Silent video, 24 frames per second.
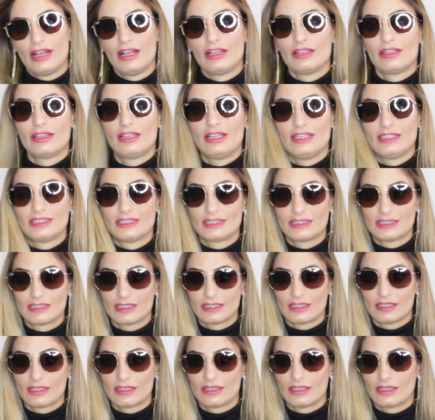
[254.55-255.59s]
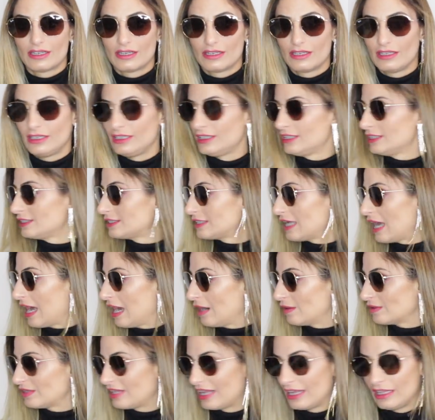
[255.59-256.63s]
and this is
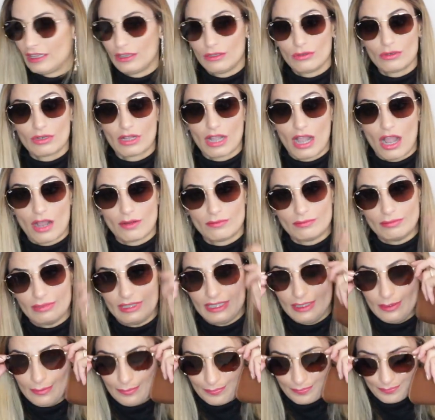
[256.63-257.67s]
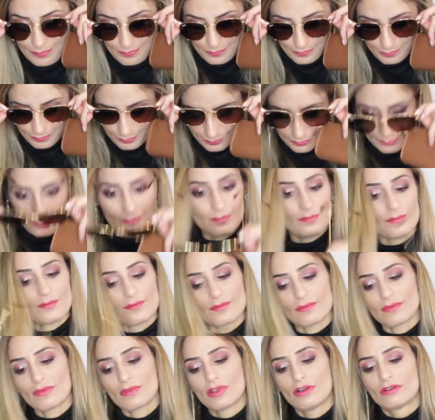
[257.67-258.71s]
how they look on me.
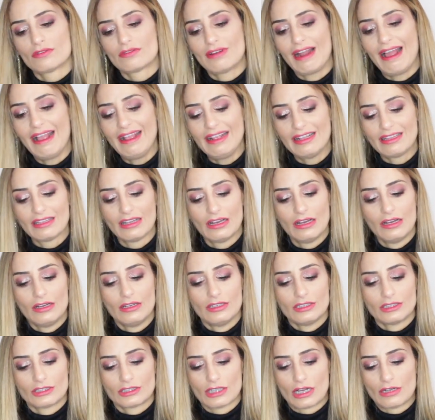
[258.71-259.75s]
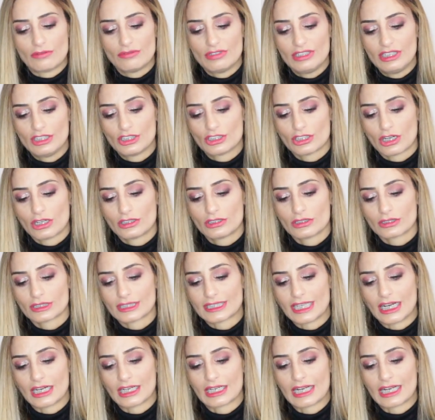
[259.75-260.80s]
Alright, so I really enjoy
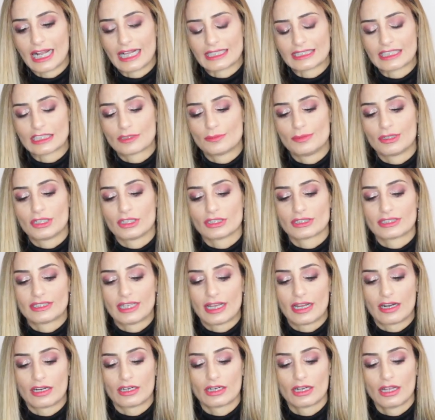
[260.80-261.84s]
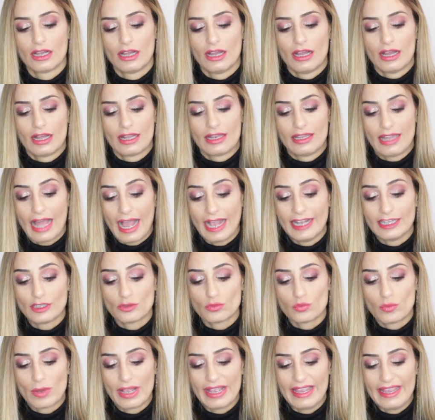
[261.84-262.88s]
those sunglasses because they are
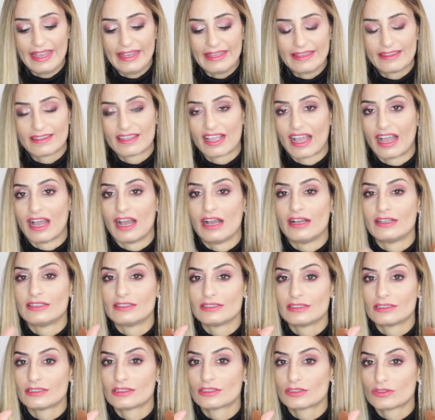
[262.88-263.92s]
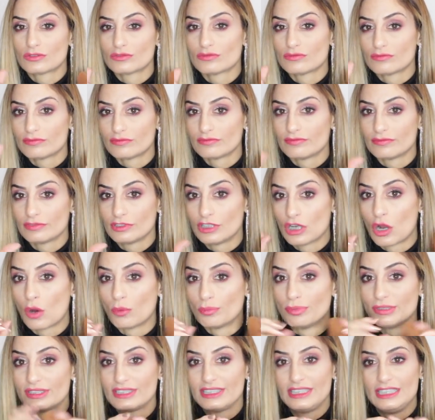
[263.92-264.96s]
lightweight and, you know,
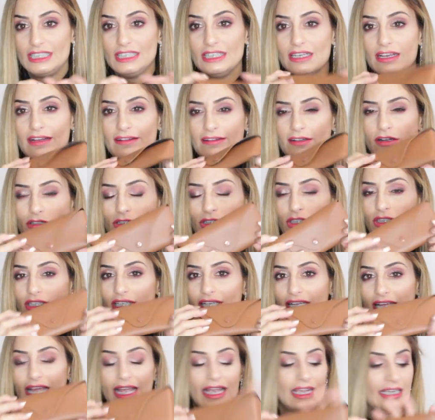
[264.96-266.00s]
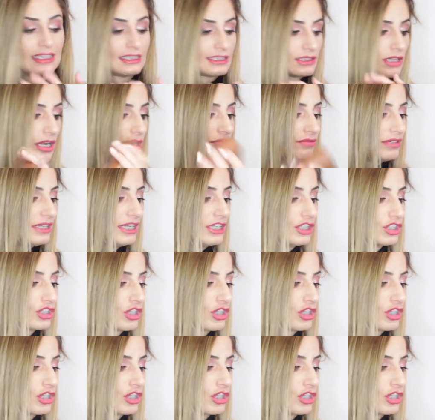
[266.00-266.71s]
petite, and also the case, so I really